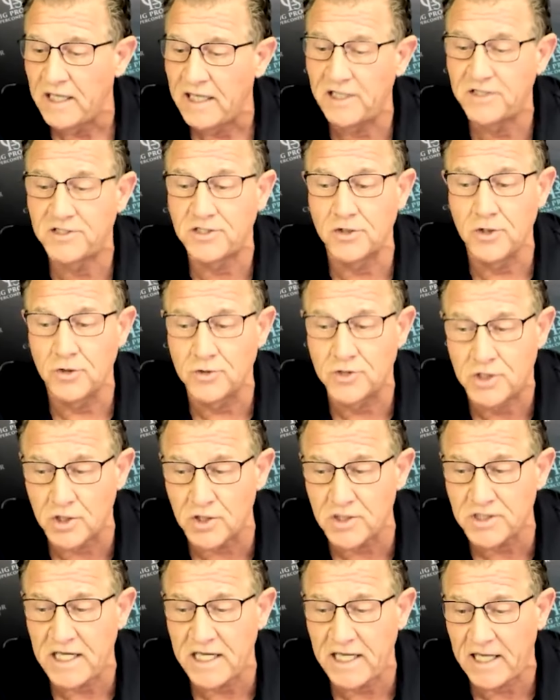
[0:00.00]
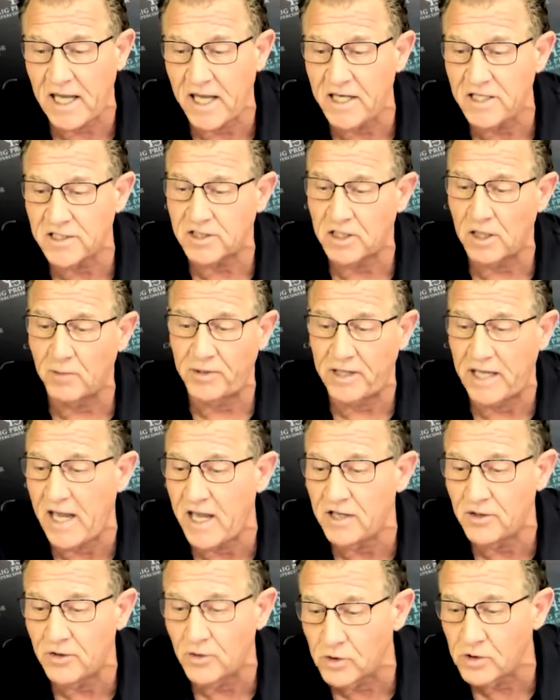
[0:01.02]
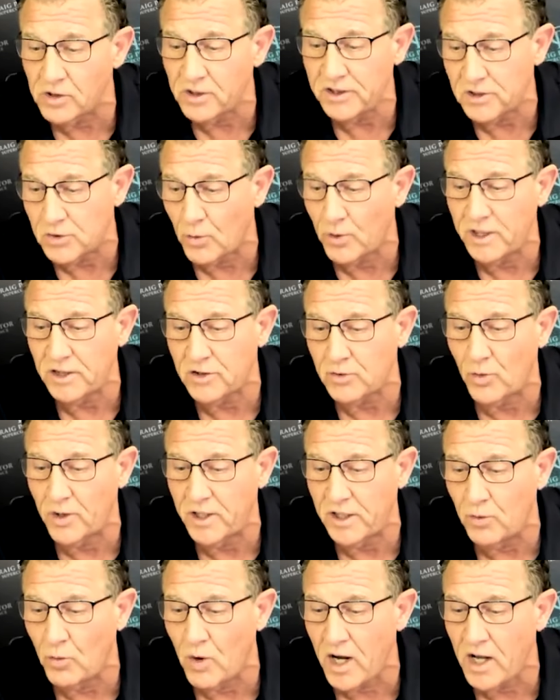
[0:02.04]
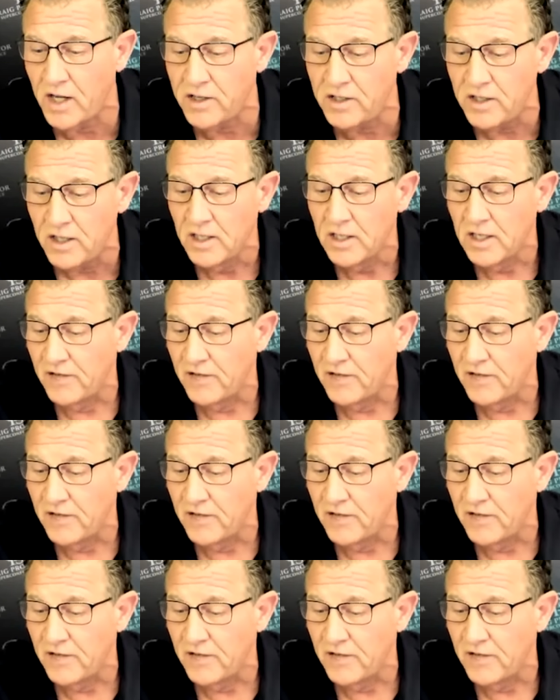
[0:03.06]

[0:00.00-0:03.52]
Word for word: It's a New Jersey case that began in early 2021.